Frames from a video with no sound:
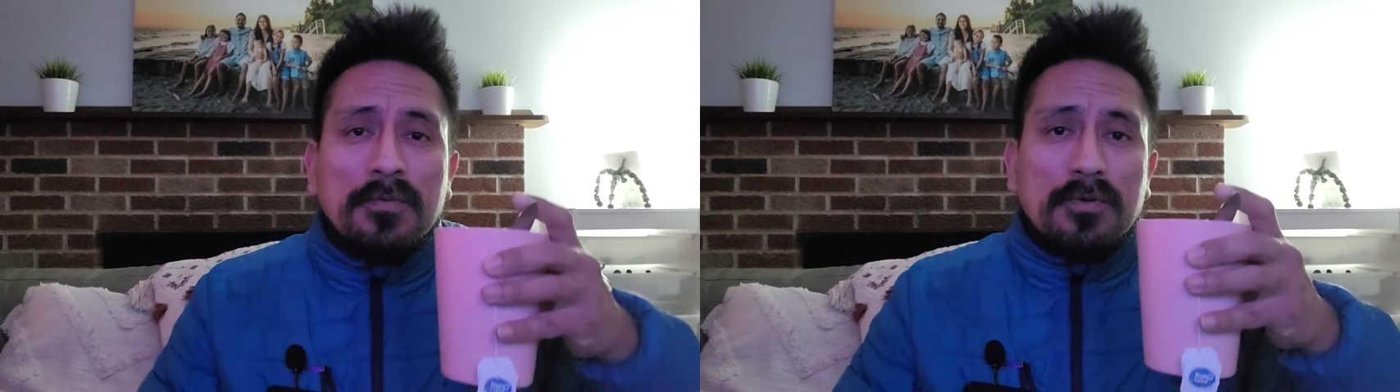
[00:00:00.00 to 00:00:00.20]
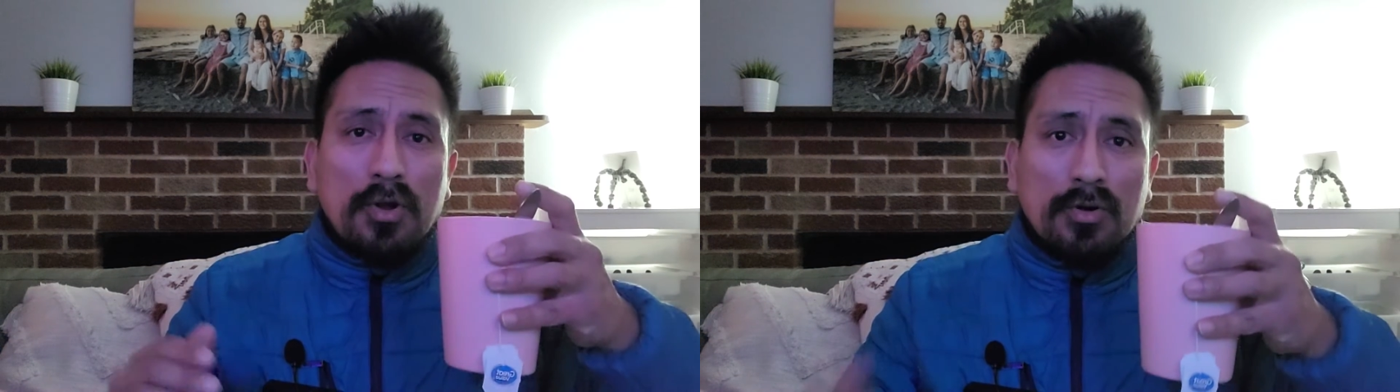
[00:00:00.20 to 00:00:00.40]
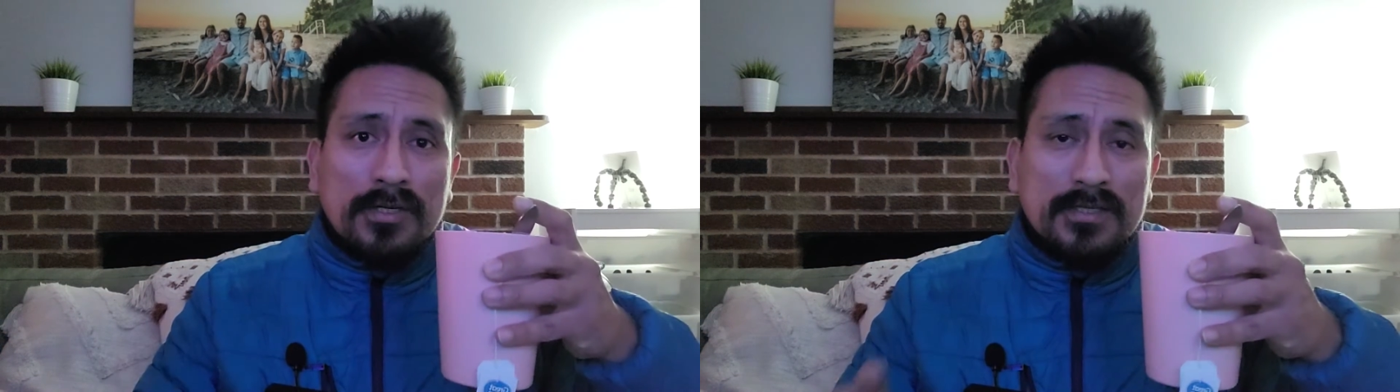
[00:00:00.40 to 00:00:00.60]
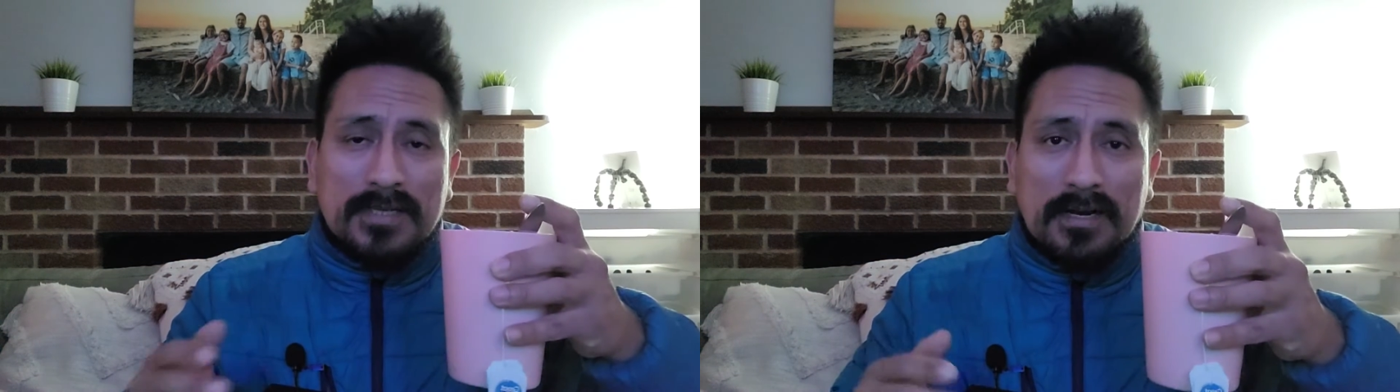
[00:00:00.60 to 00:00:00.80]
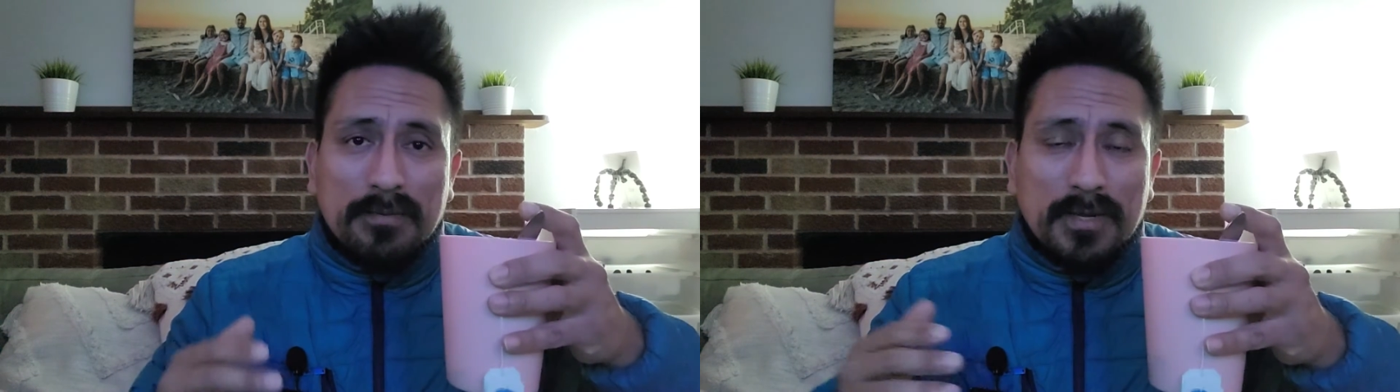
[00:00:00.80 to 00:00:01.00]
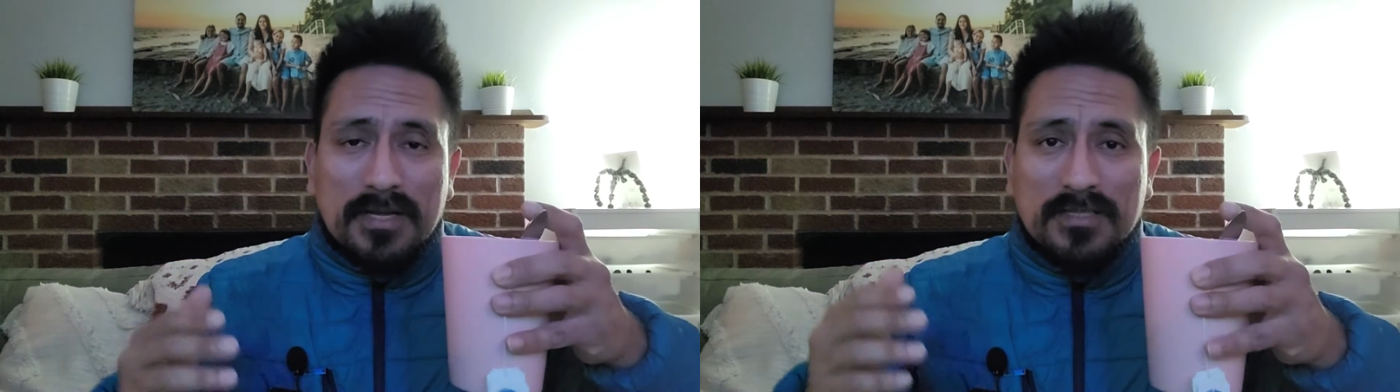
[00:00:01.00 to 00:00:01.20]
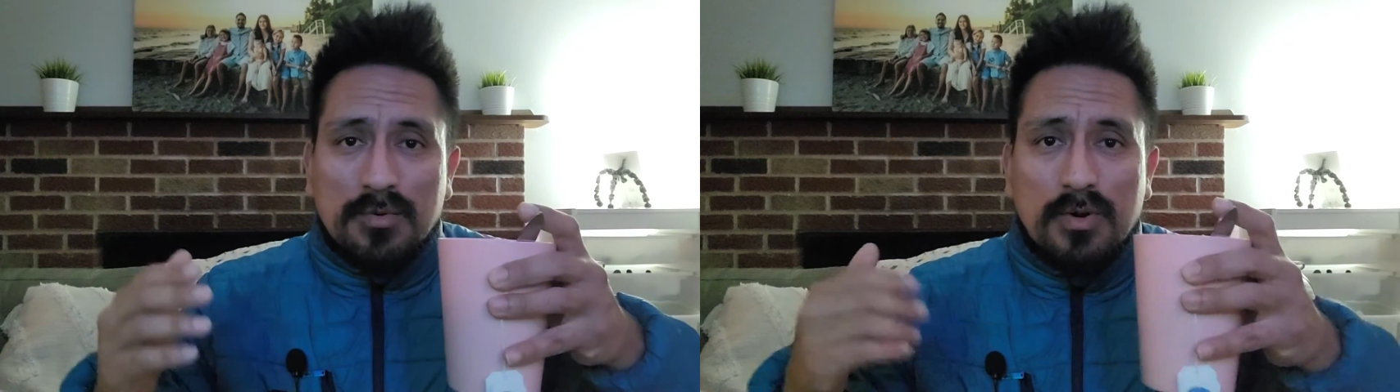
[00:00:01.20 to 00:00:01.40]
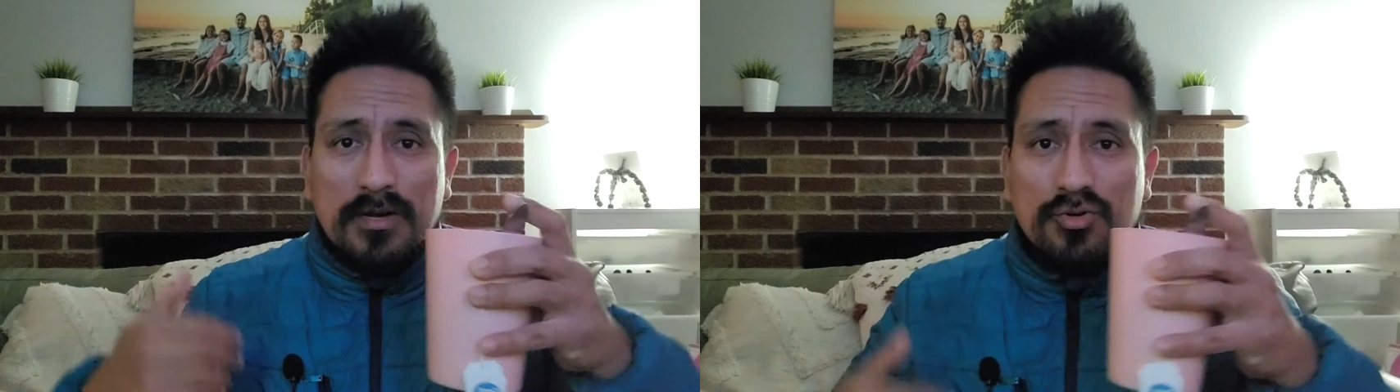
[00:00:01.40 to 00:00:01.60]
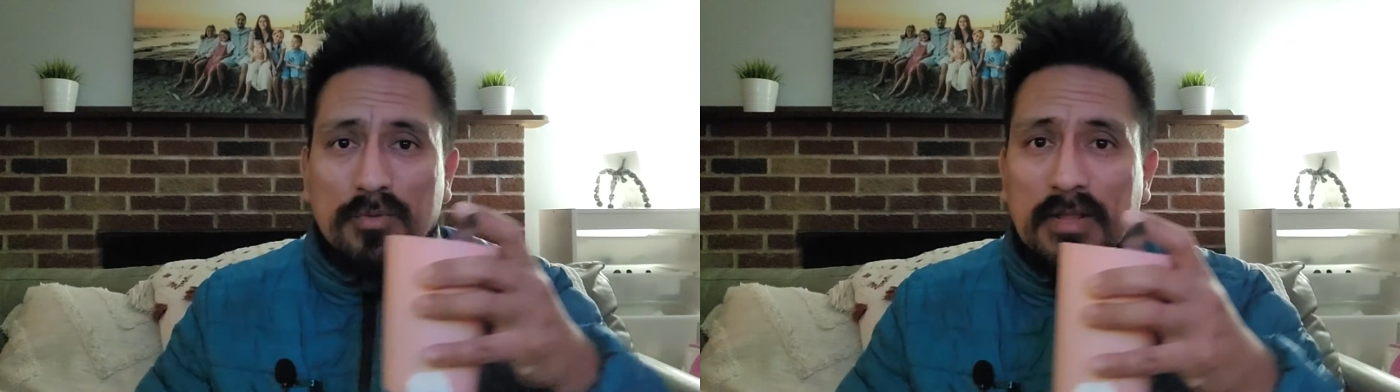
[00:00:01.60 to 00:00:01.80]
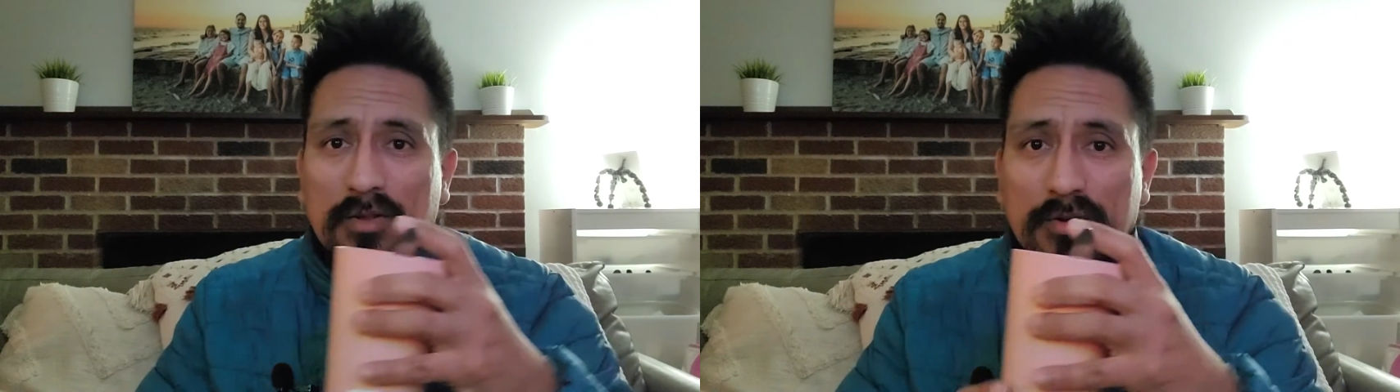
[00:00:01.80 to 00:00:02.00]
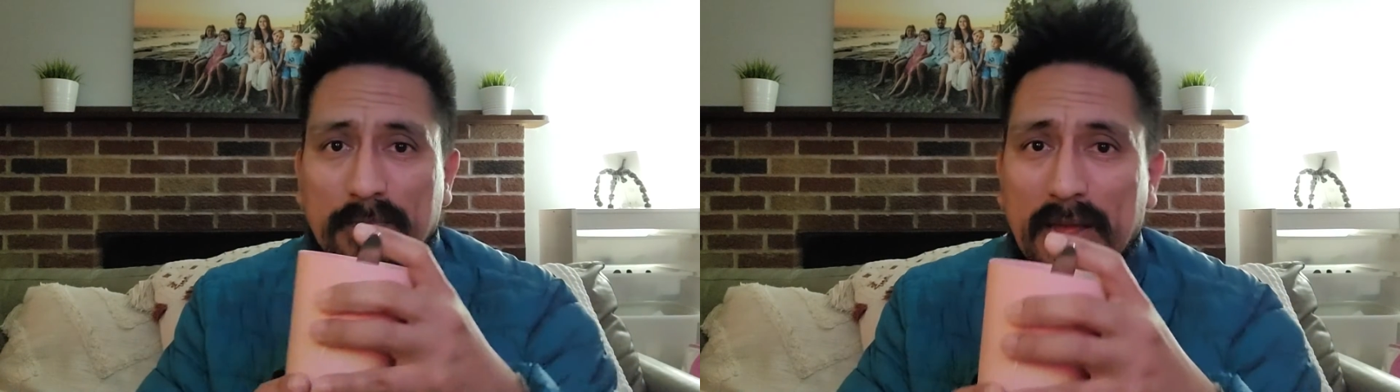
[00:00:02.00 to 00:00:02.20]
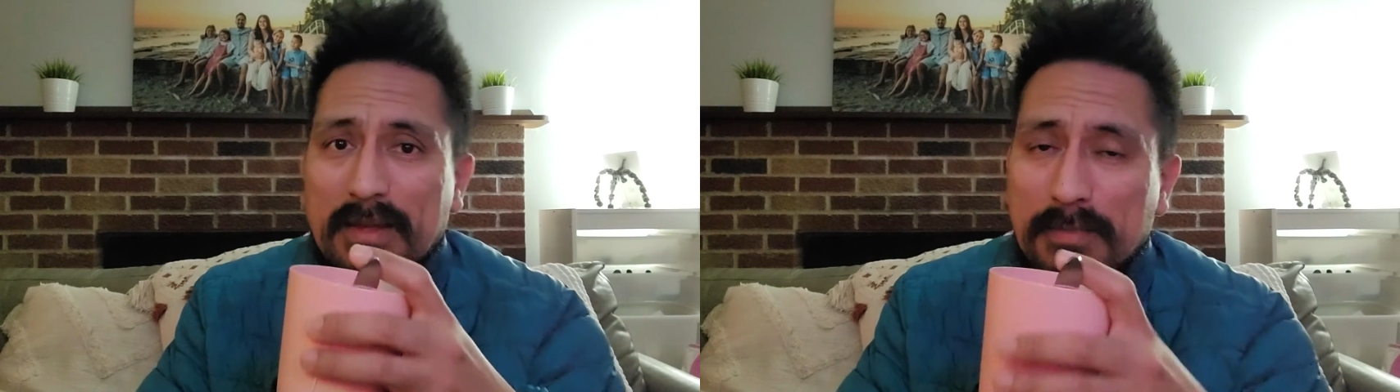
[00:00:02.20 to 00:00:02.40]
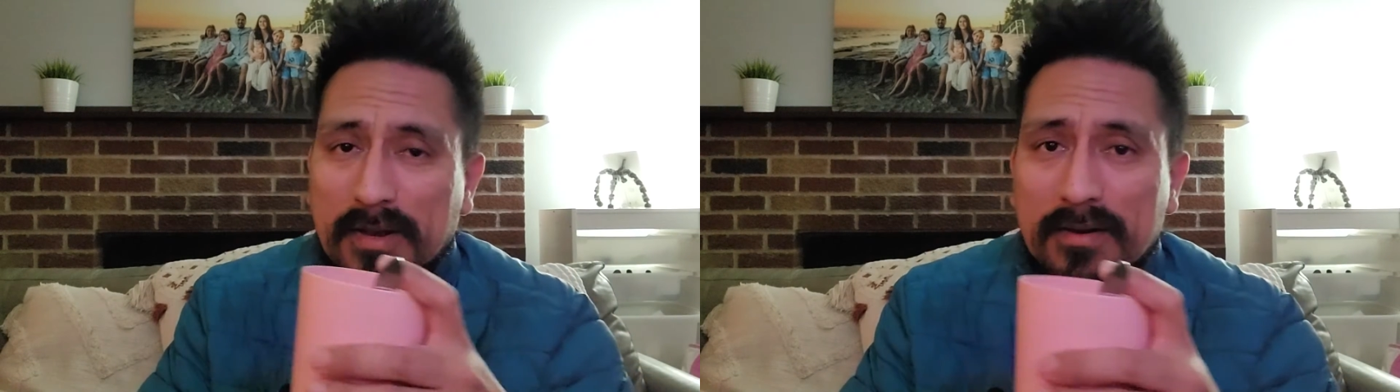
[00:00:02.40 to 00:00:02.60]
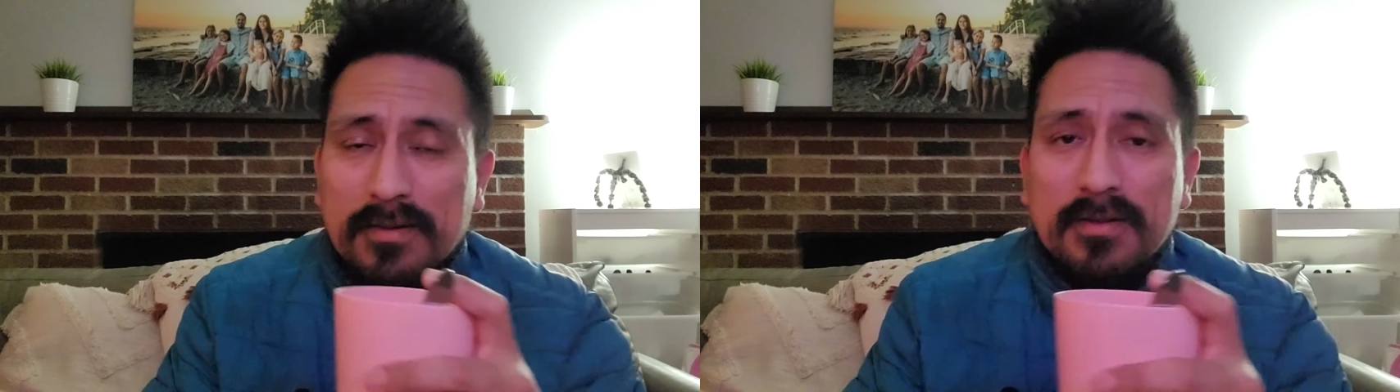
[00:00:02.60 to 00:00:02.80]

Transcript: Not necessarily because they want to drop down their payment,